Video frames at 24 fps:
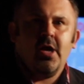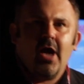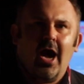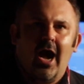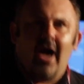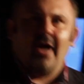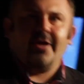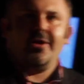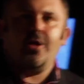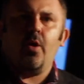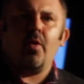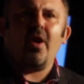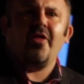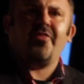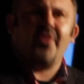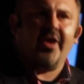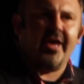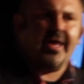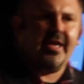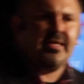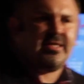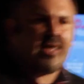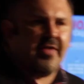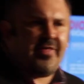You know what I think
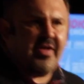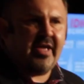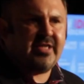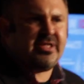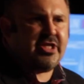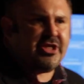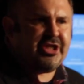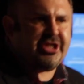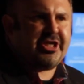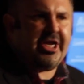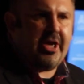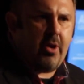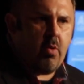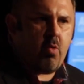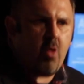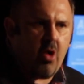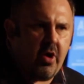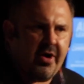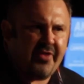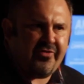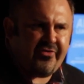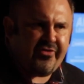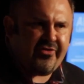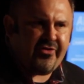it is? I think it's the
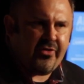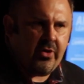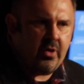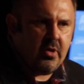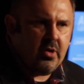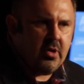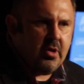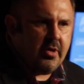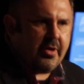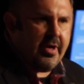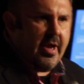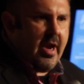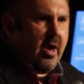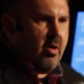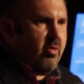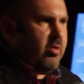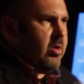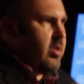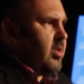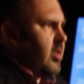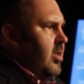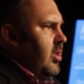steroids, you know?